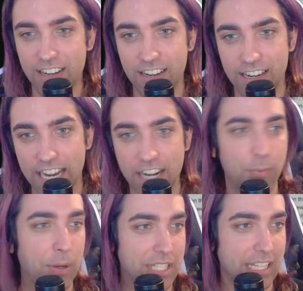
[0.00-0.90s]
Again, I'll
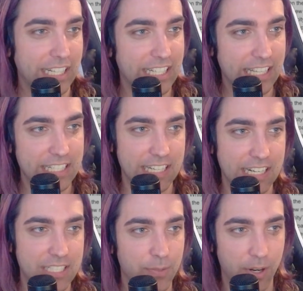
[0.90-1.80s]
post the link to this.
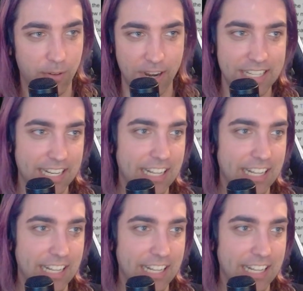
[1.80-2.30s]
Someone on Reddit did